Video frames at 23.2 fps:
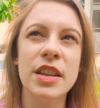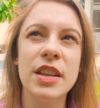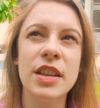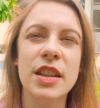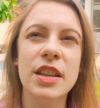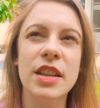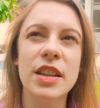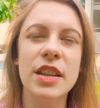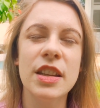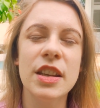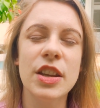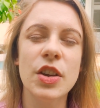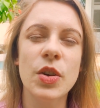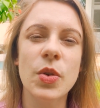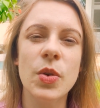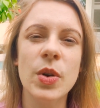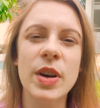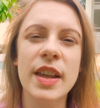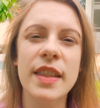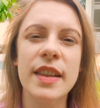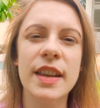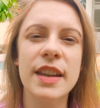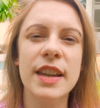the yoga
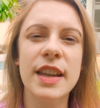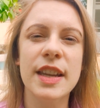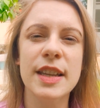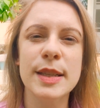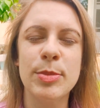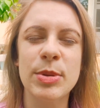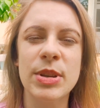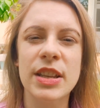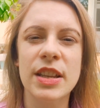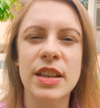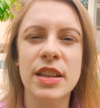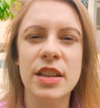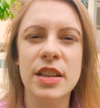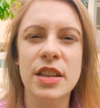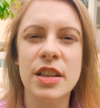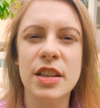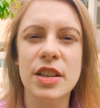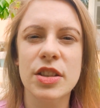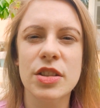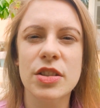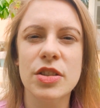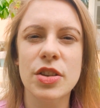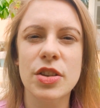that has been
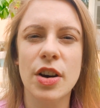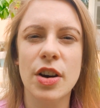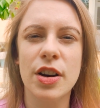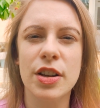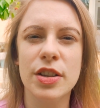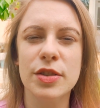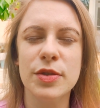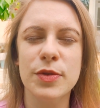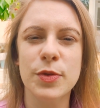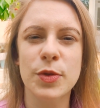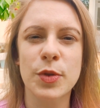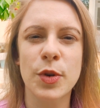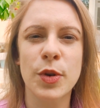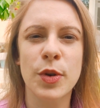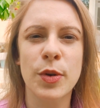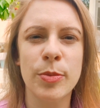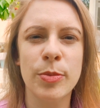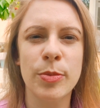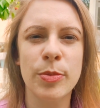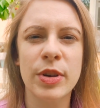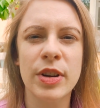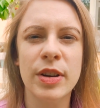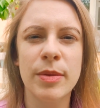taught
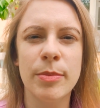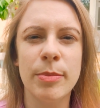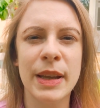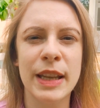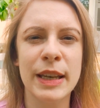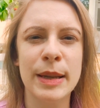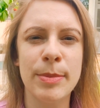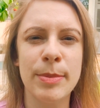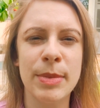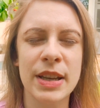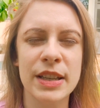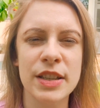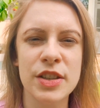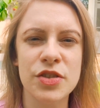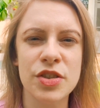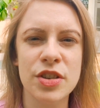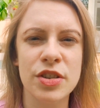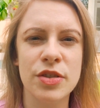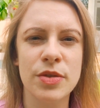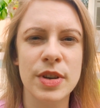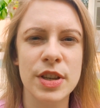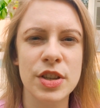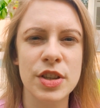from many
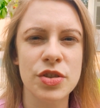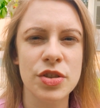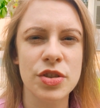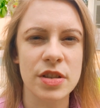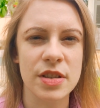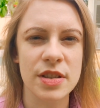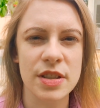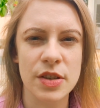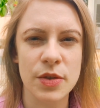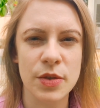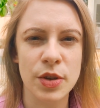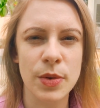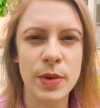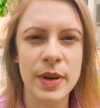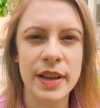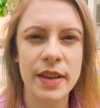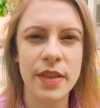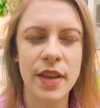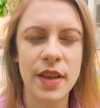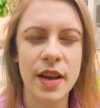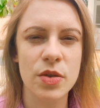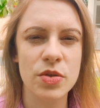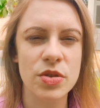generations, like
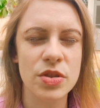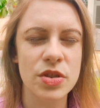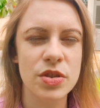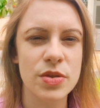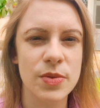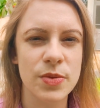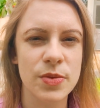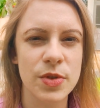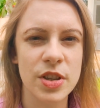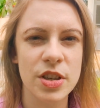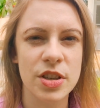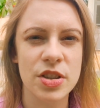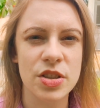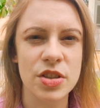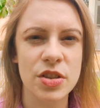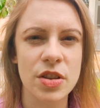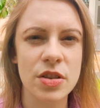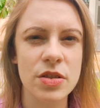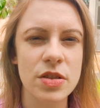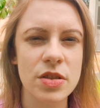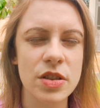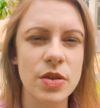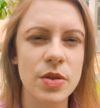thousands of years,
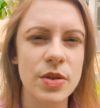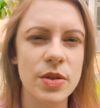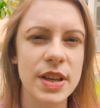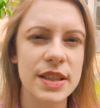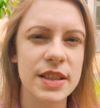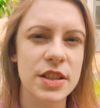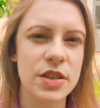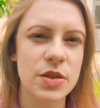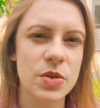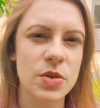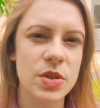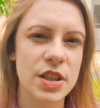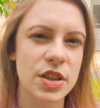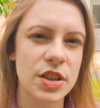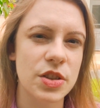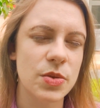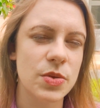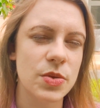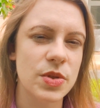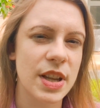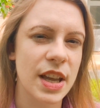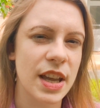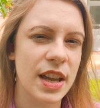not the yoga that you see
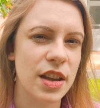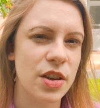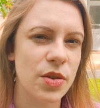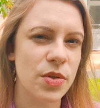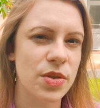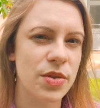today on the